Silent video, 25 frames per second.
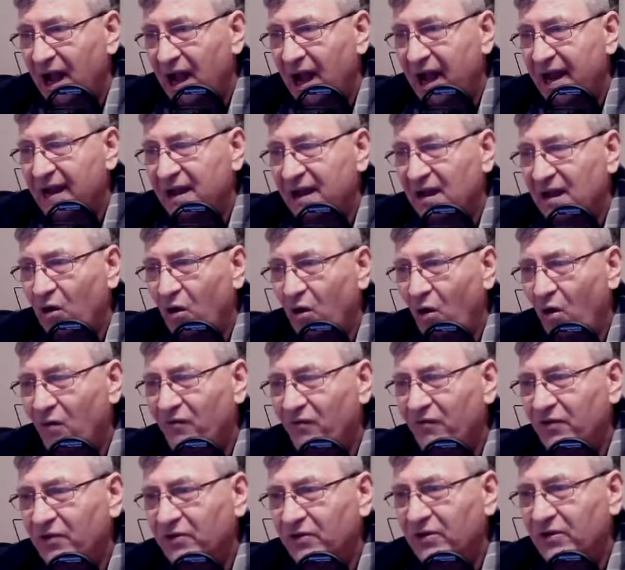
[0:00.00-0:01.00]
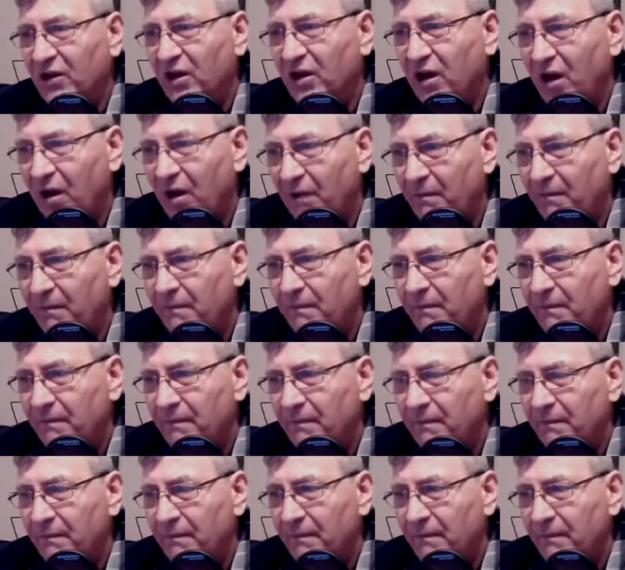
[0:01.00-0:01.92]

I overcome